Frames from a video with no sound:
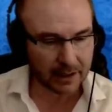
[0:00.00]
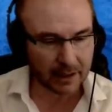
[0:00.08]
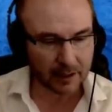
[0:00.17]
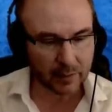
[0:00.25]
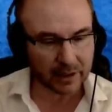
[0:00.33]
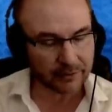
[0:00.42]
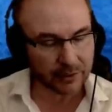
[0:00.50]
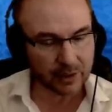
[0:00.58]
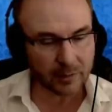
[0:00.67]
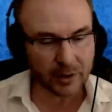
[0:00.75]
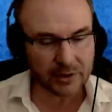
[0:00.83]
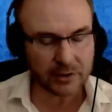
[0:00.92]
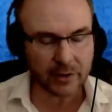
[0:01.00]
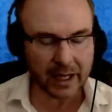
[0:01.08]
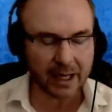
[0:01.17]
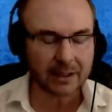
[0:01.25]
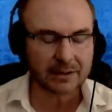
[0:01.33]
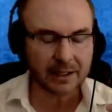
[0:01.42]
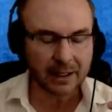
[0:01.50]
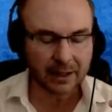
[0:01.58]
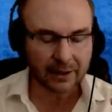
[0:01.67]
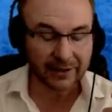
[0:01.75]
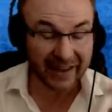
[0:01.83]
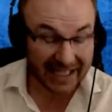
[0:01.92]
But if you're a person who has
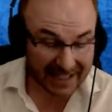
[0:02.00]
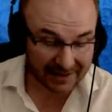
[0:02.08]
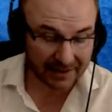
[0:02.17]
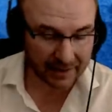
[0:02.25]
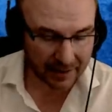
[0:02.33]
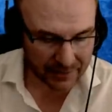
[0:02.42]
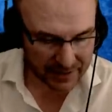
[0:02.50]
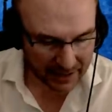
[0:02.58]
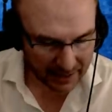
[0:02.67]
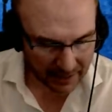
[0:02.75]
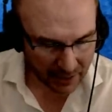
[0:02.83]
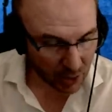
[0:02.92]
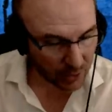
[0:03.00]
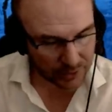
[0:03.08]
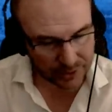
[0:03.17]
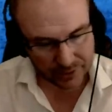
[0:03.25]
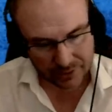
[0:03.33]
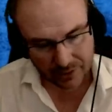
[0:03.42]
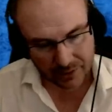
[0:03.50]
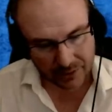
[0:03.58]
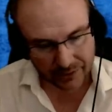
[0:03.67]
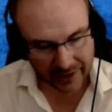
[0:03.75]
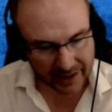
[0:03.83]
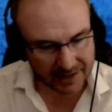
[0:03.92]
thinks that they've seen a ghost, or
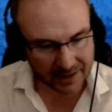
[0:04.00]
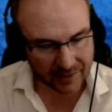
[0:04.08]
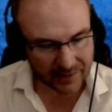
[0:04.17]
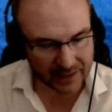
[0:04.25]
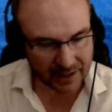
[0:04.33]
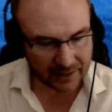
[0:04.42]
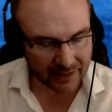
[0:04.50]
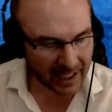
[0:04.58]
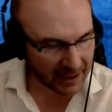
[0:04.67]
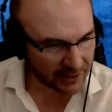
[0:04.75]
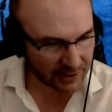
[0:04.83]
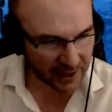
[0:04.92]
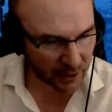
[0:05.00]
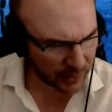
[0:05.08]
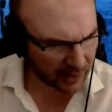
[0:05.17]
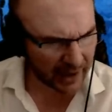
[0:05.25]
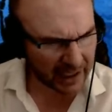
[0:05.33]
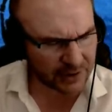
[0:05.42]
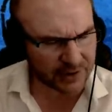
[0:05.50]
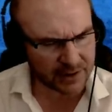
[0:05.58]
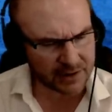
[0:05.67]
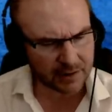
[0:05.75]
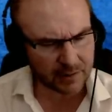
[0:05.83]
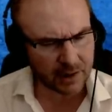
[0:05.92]
thinks that they've seen an exor a real
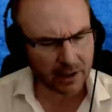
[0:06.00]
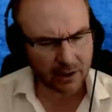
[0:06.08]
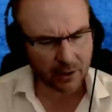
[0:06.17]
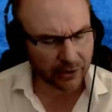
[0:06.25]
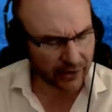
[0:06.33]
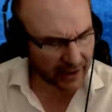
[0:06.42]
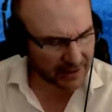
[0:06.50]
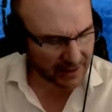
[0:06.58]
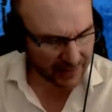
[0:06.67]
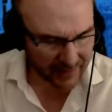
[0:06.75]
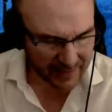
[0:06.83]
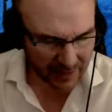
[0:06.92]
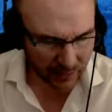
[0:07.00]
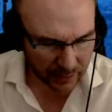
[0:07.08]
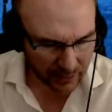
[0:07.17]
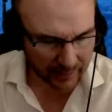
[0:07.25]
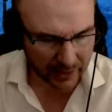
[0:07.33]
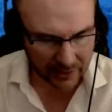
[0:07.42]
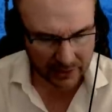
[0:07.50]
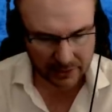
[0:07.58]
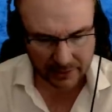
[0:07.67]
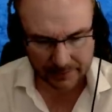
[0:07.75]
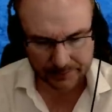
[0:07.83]
exorcism, or thinks that they've seen a real miracle,